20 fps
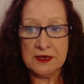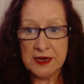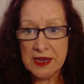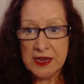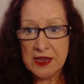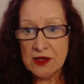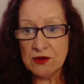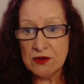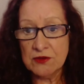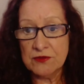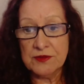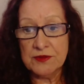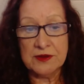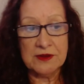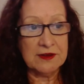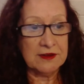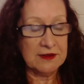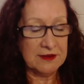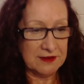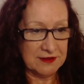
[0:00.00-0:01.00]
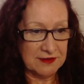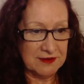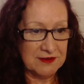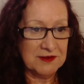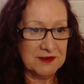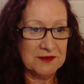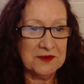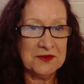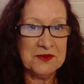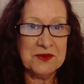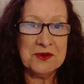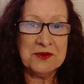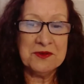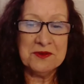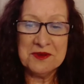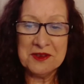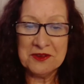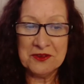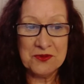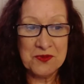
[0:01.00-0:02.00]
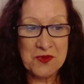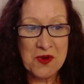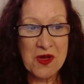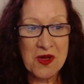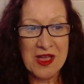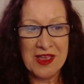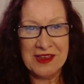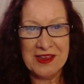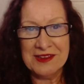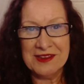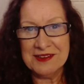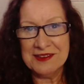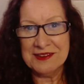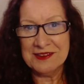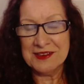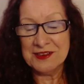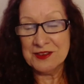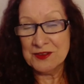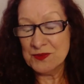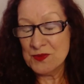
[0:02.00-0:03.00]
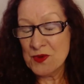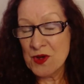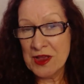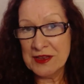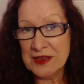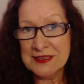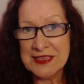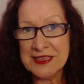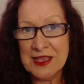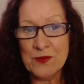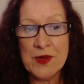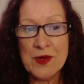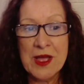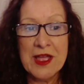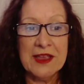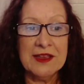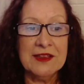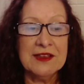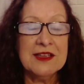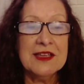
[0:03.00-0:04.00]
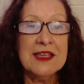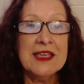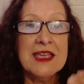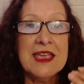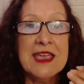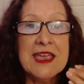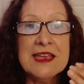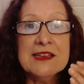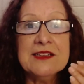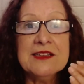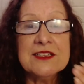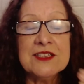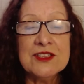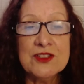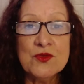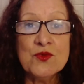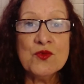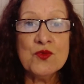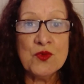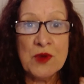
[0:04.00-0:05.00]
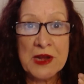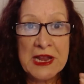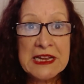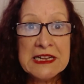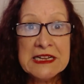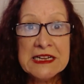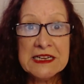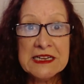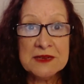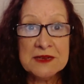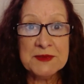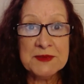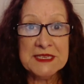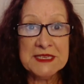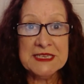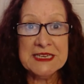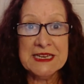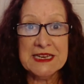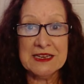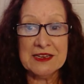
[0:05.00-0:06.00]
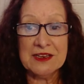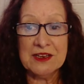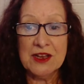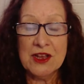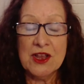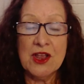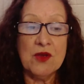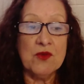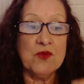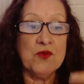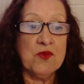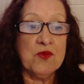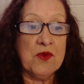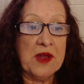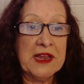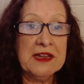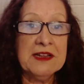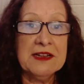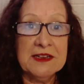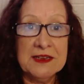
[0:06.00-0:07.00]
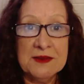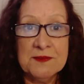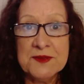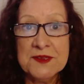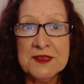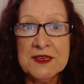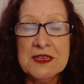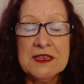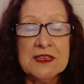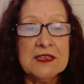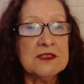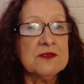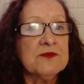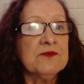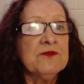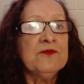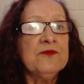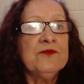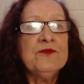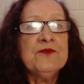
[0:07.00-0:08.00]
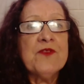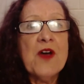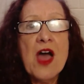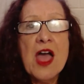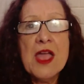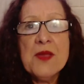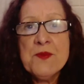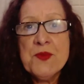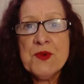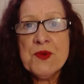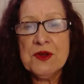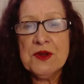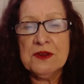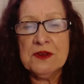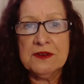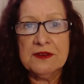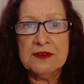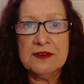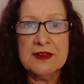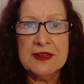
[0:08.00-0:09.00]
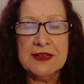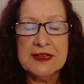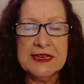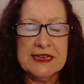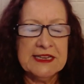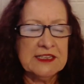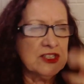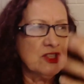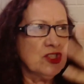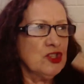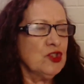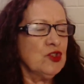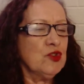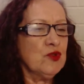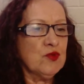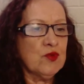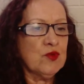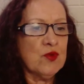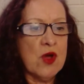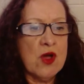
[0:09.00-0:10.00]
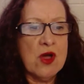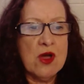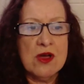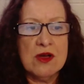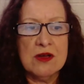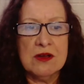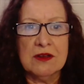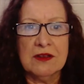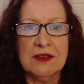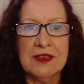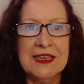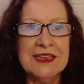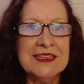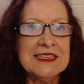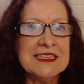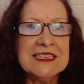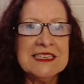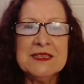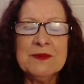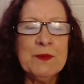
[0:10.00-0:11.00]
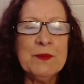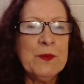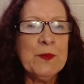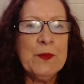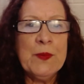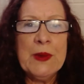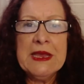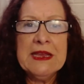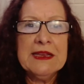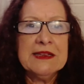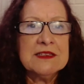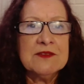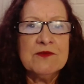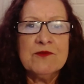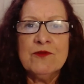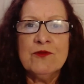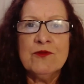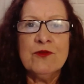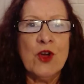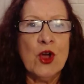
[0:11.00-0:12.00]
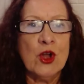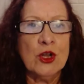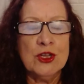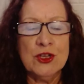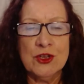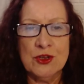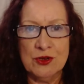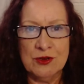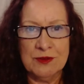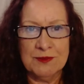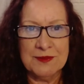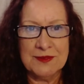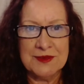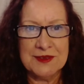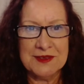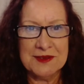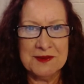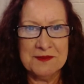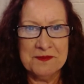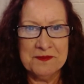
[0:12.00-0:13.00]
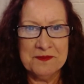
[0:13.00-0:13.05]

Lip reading: health, and it, that's why it's that way. Hence the red lipstick. Red lipstick is vibrant, it's strong, it speaks volumes.